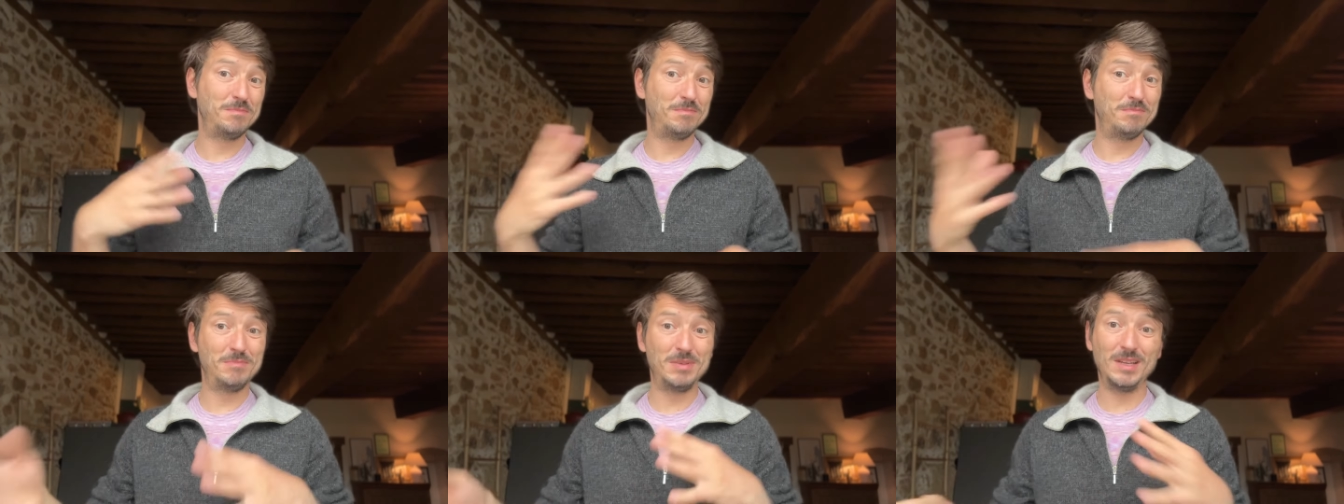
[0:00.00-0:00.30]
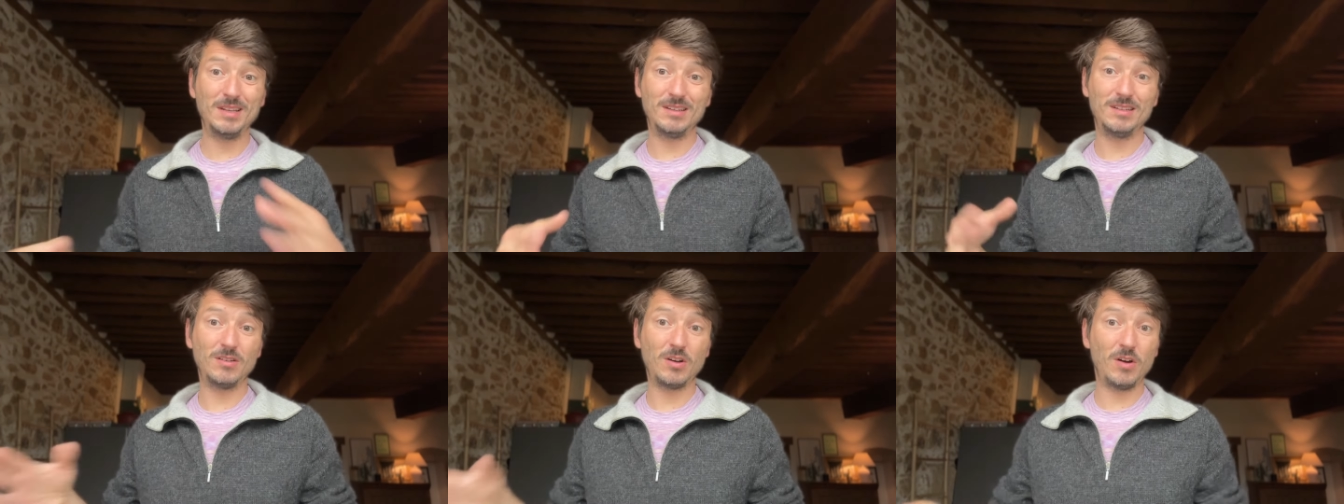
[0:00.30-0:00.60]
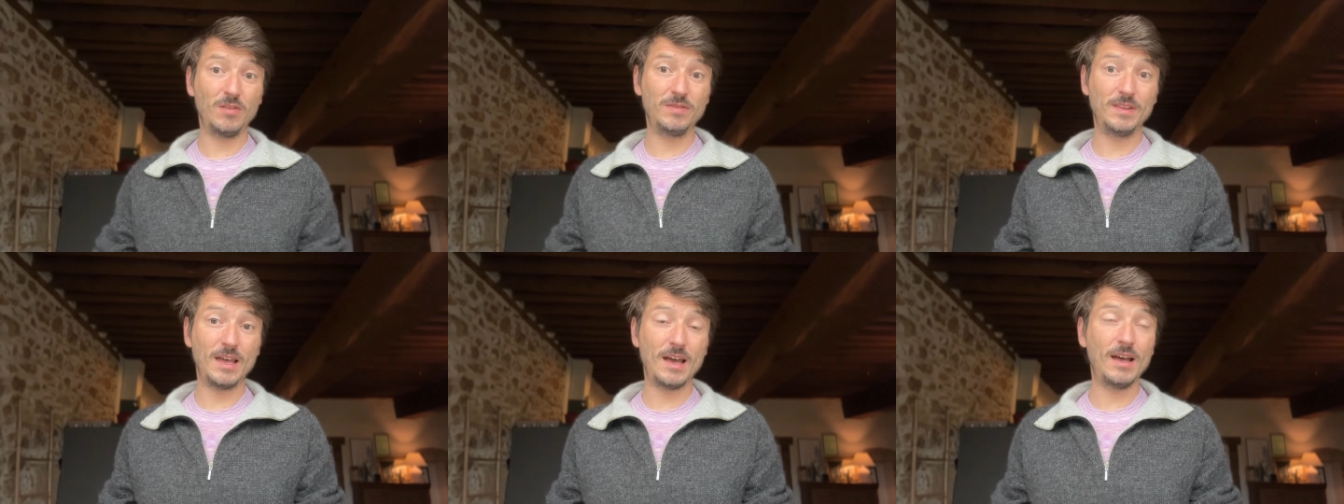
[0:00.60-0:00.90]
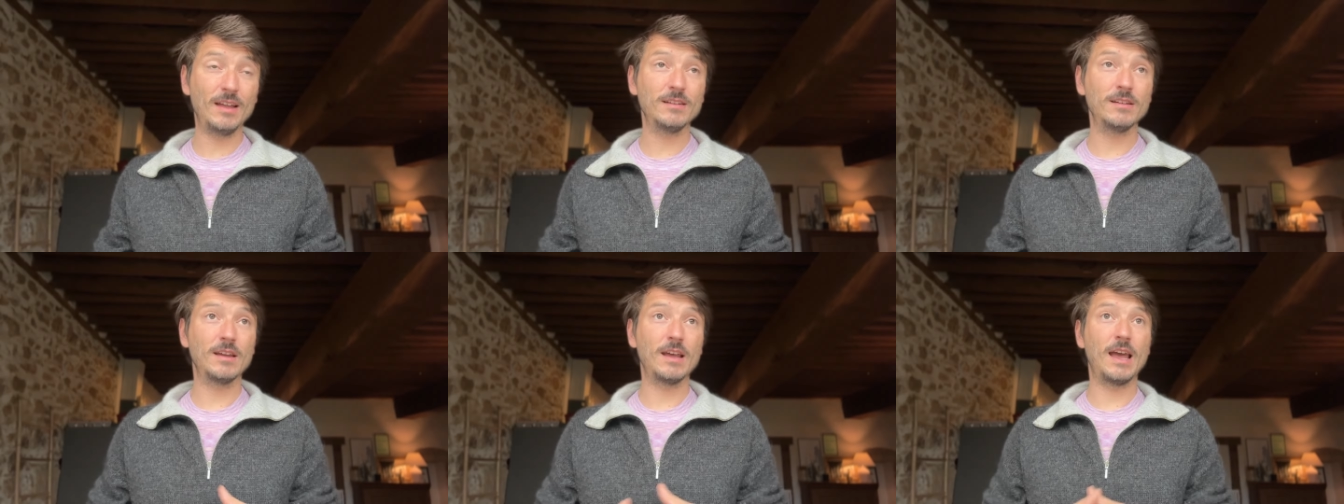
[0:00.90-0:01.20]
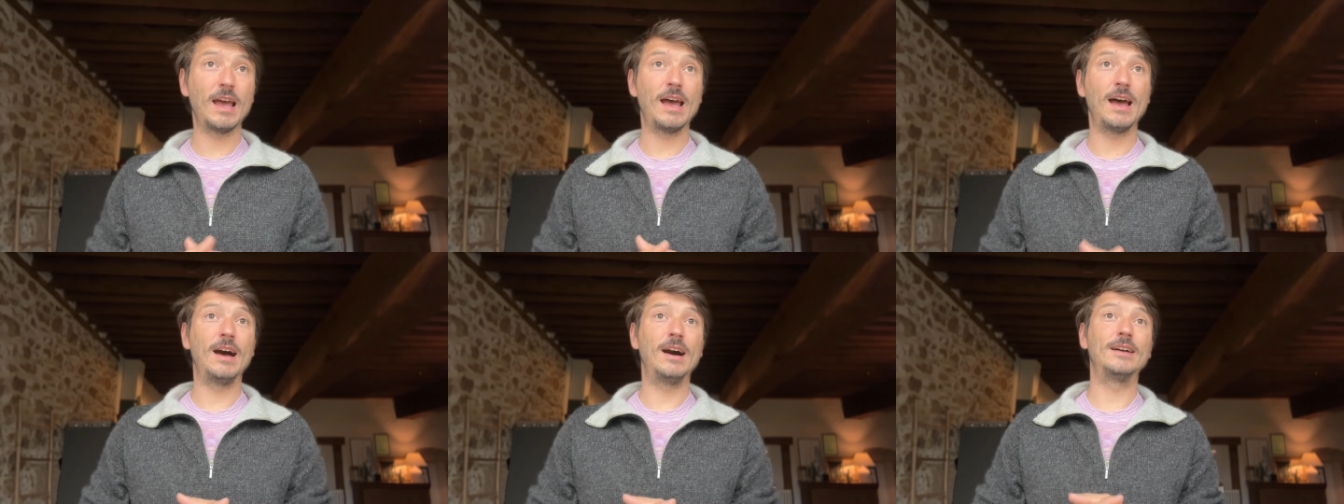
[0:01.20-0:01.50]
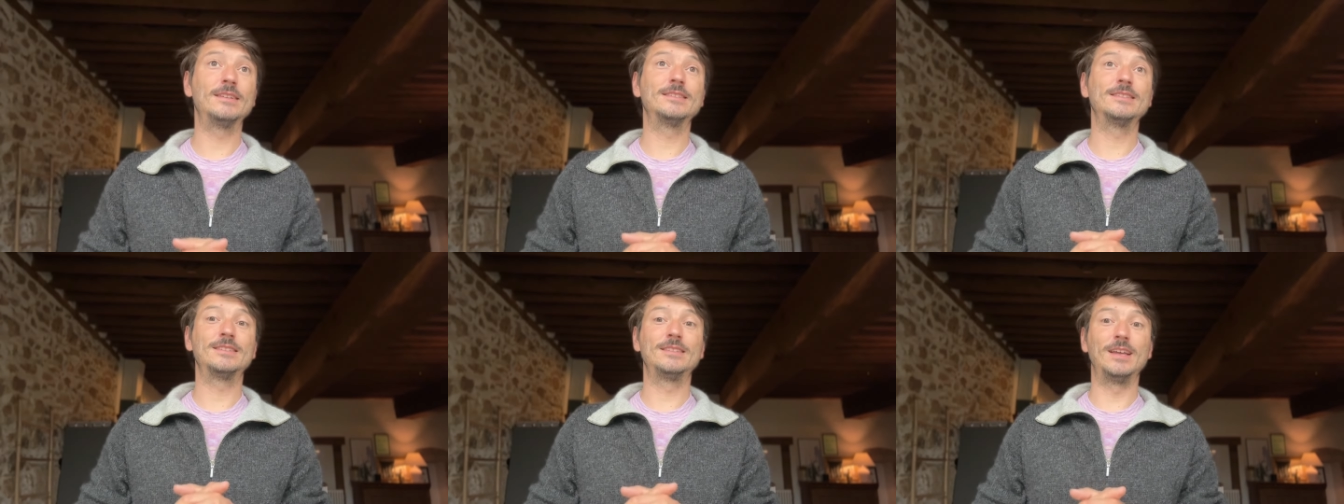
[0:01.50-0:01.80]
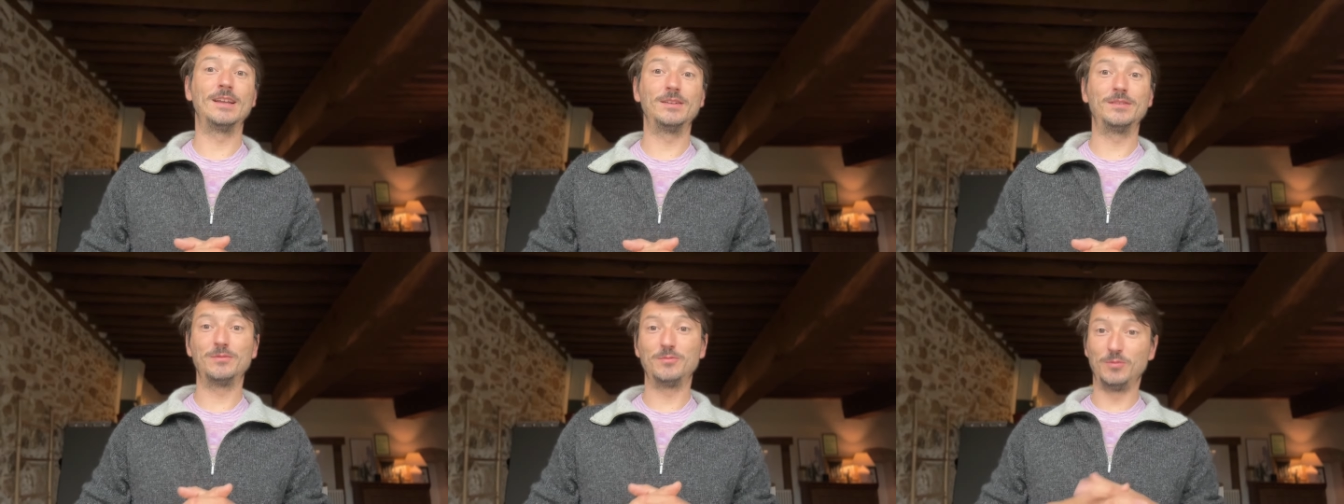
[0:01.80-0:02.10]
bit of that and
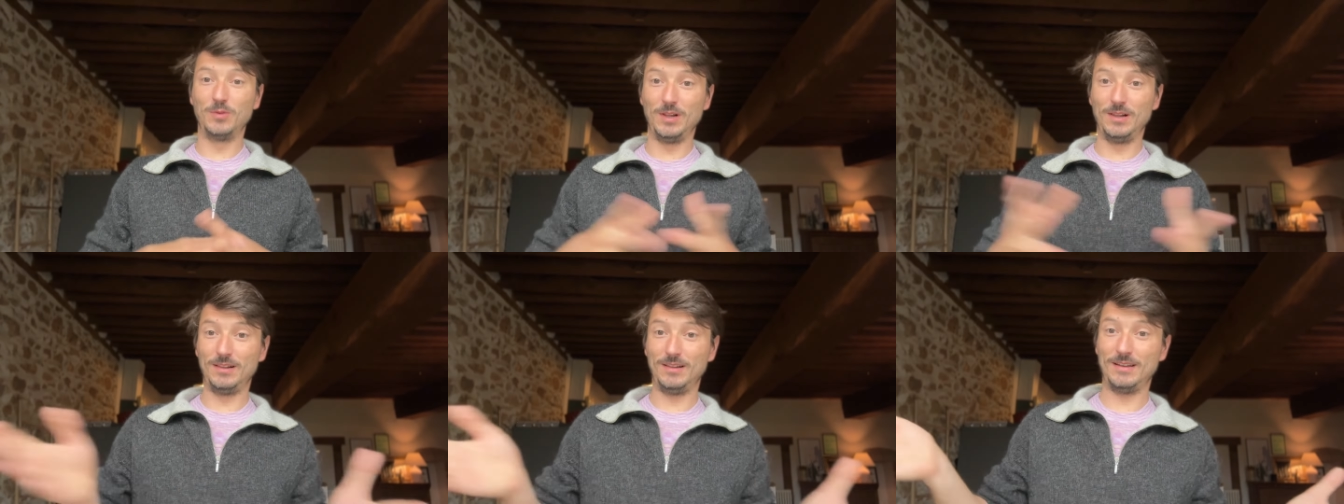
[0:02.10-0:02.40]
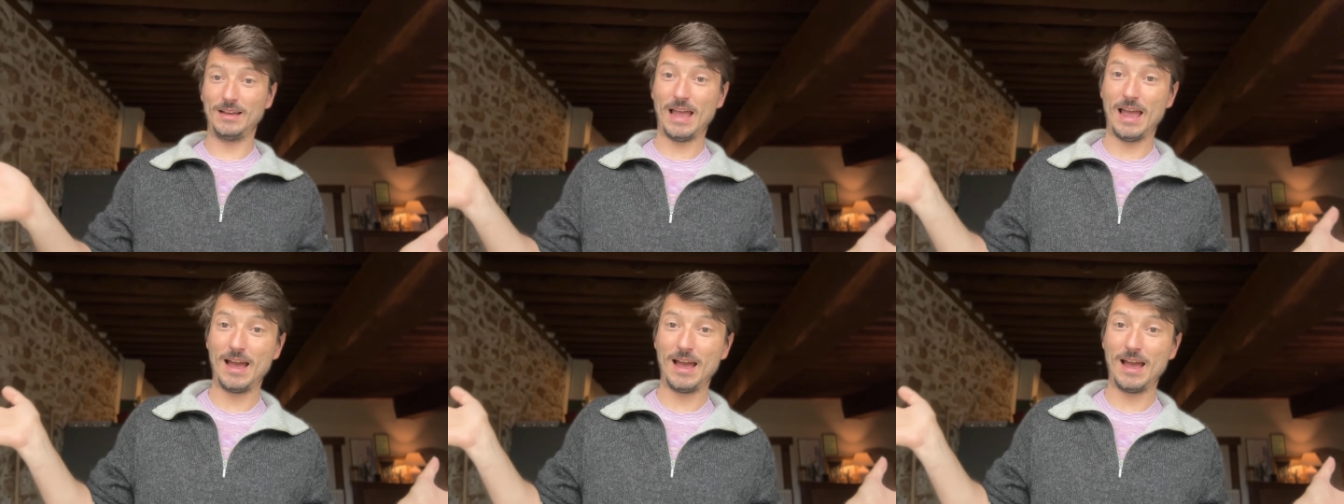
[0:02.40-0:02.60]
then we'll